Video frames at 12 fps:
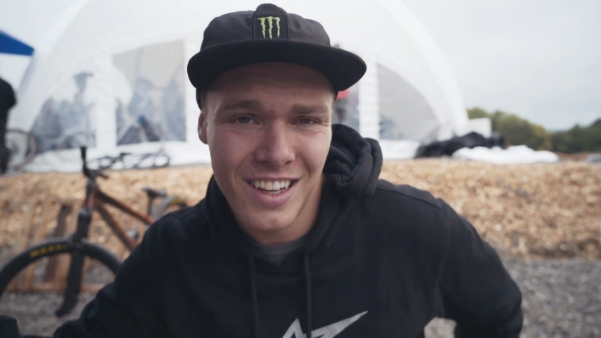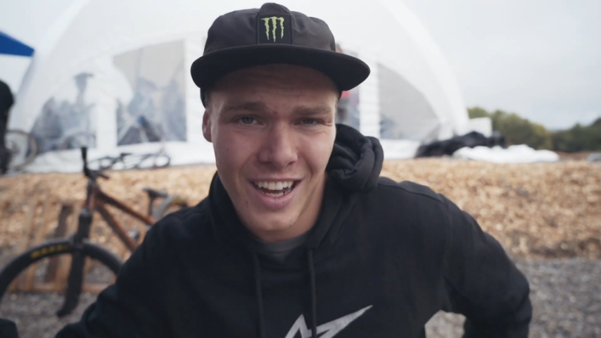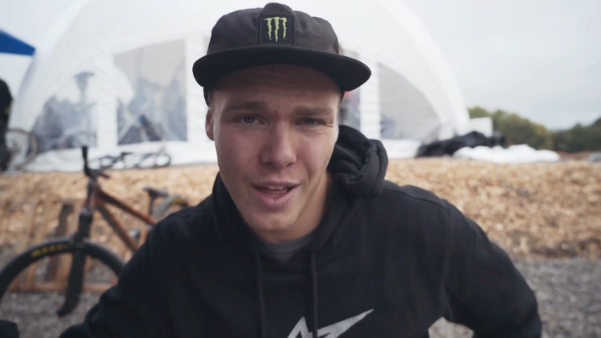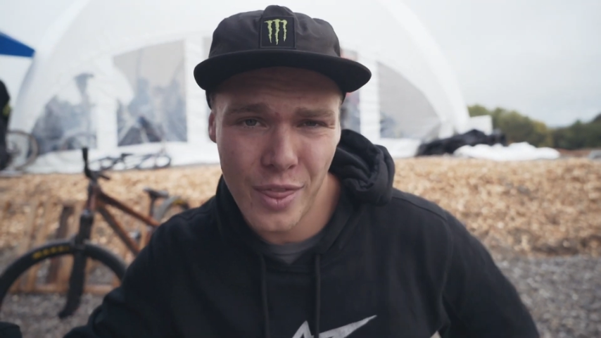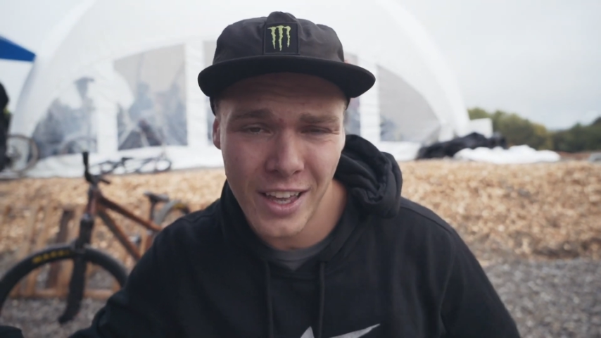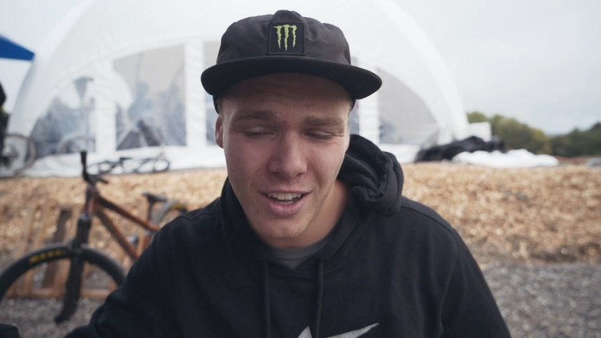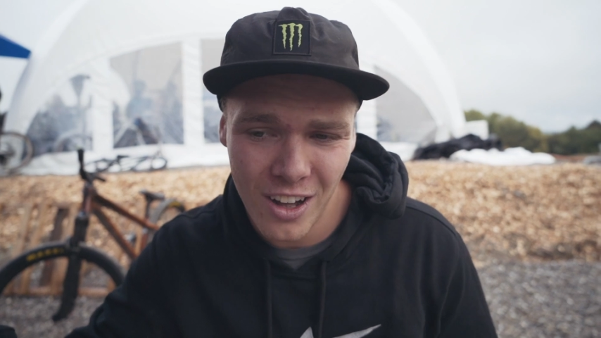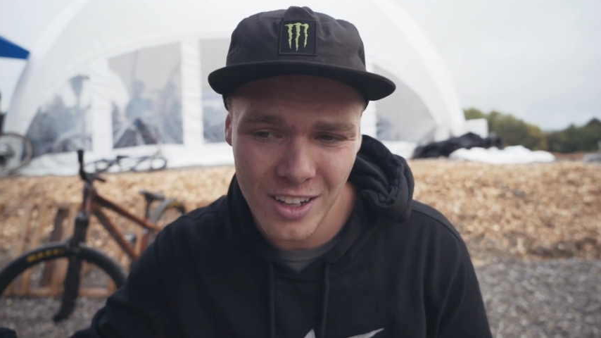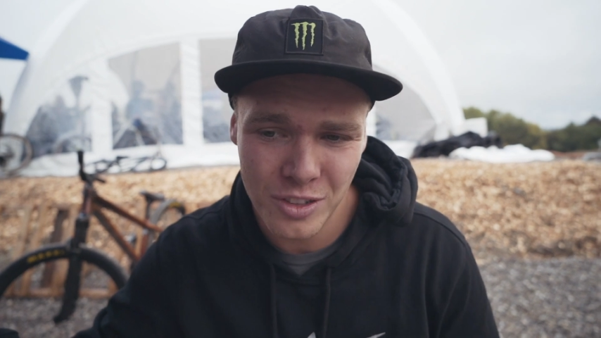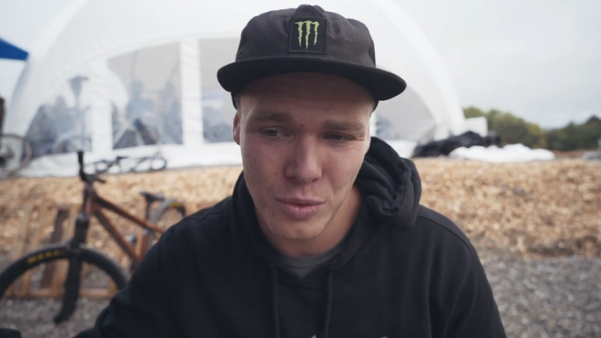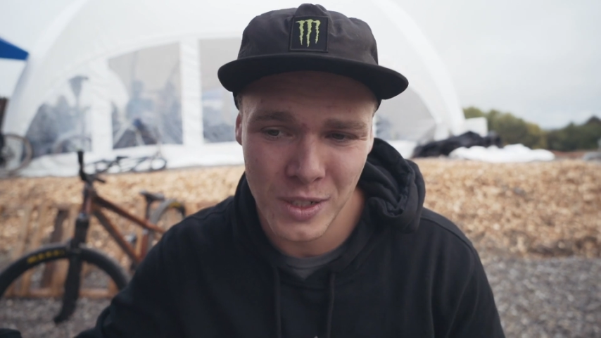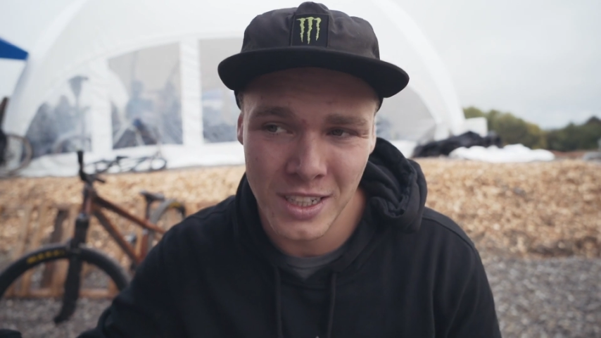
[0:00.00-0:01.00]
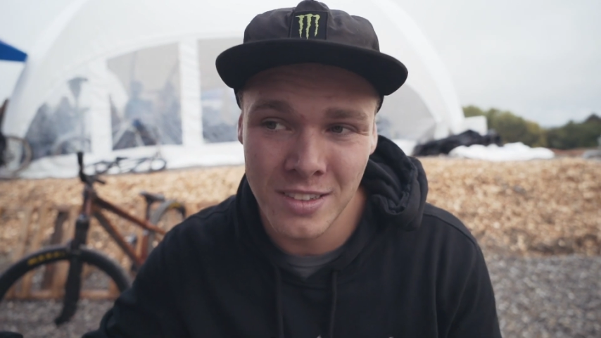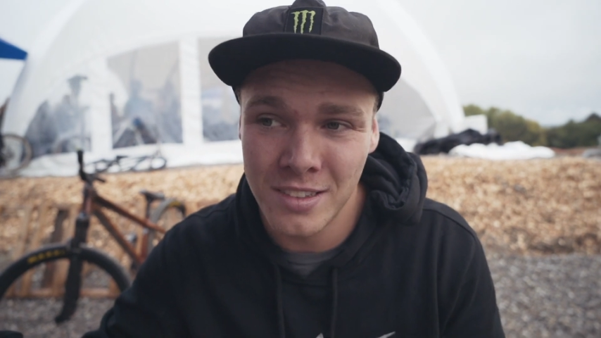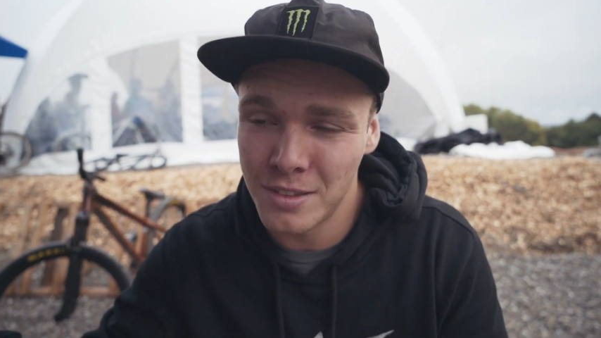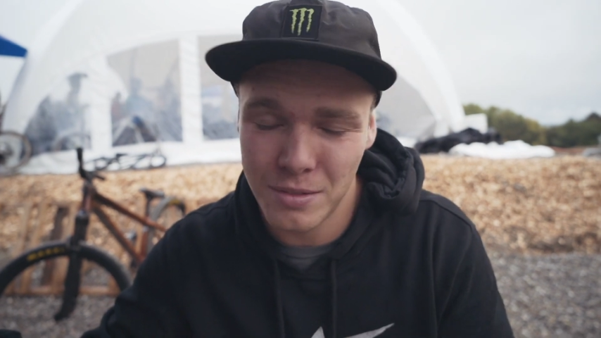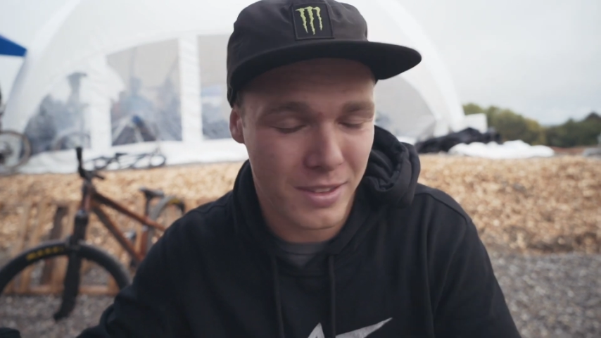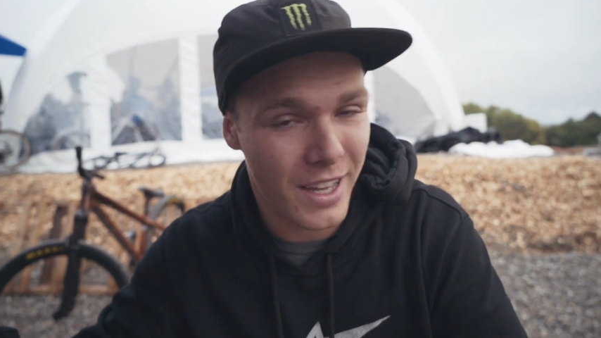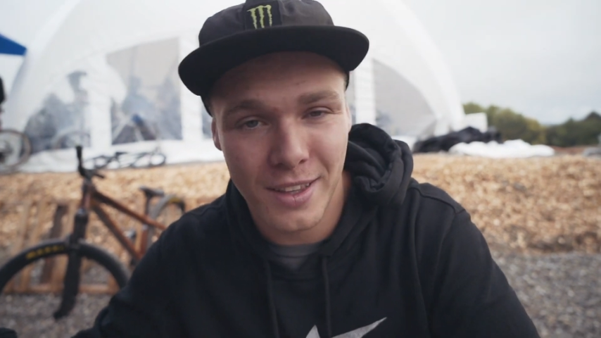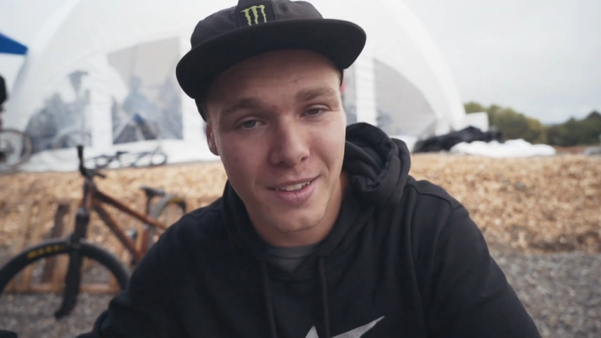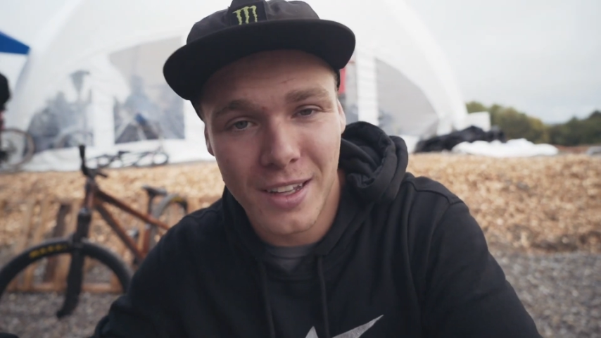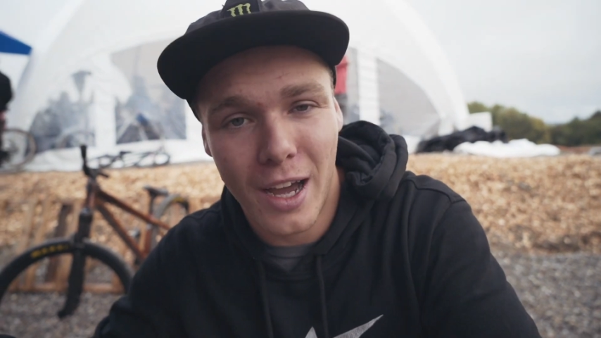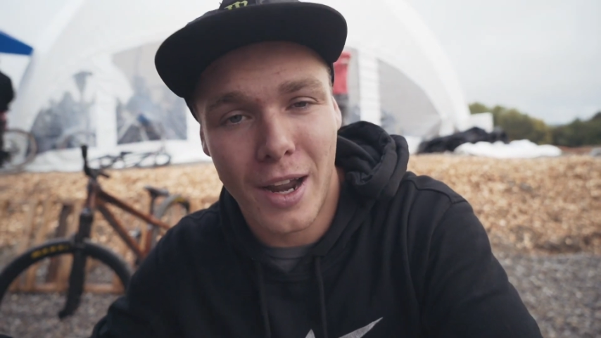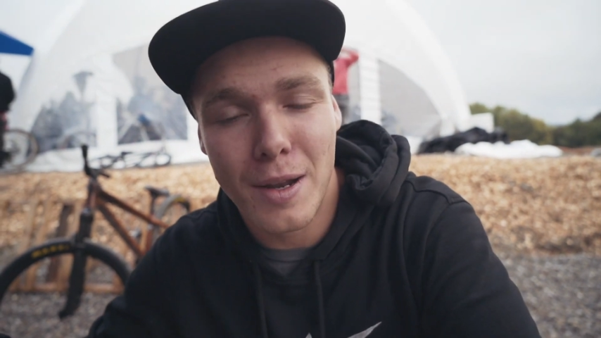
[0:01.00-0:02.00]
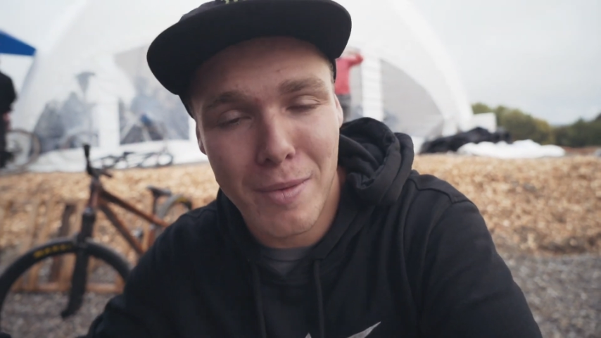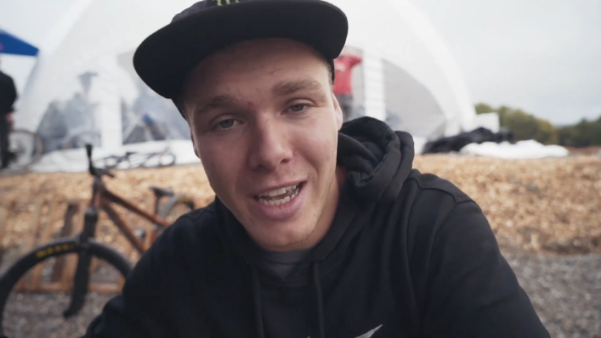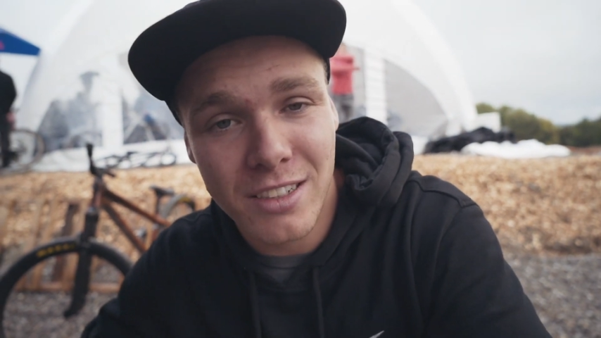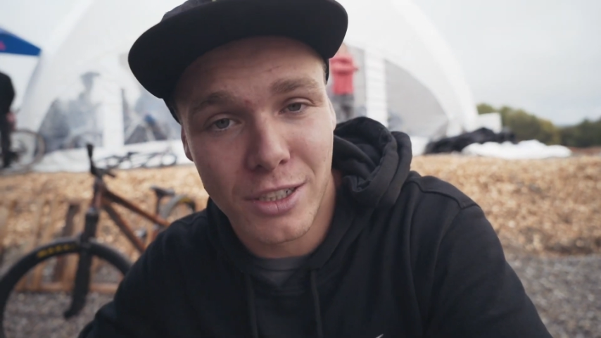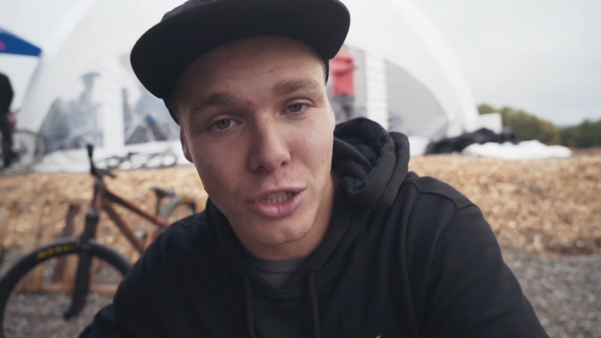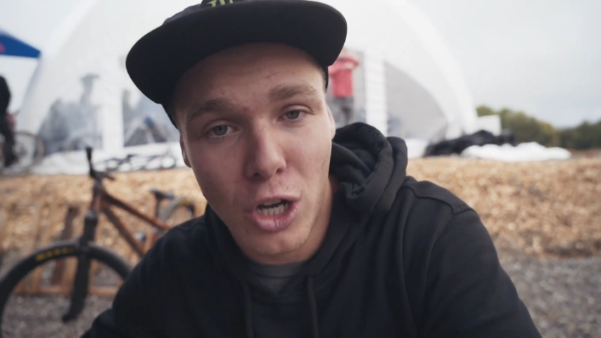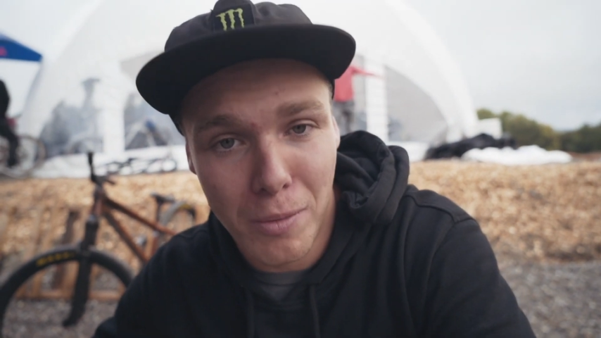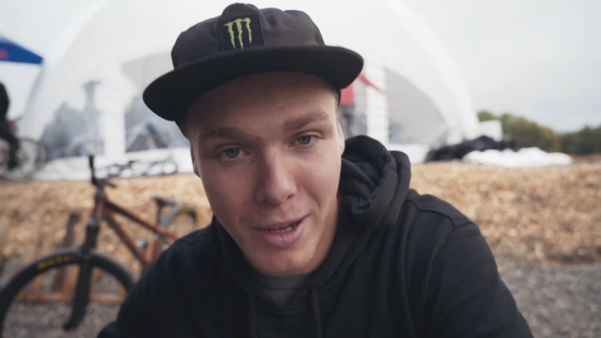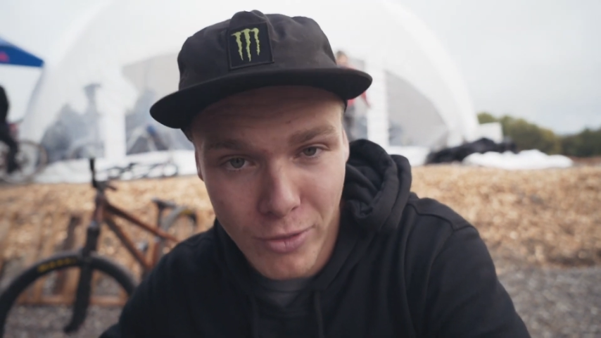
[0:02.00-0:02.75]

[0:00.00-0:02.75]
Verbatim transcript: I think all the Swedes did an amazing job.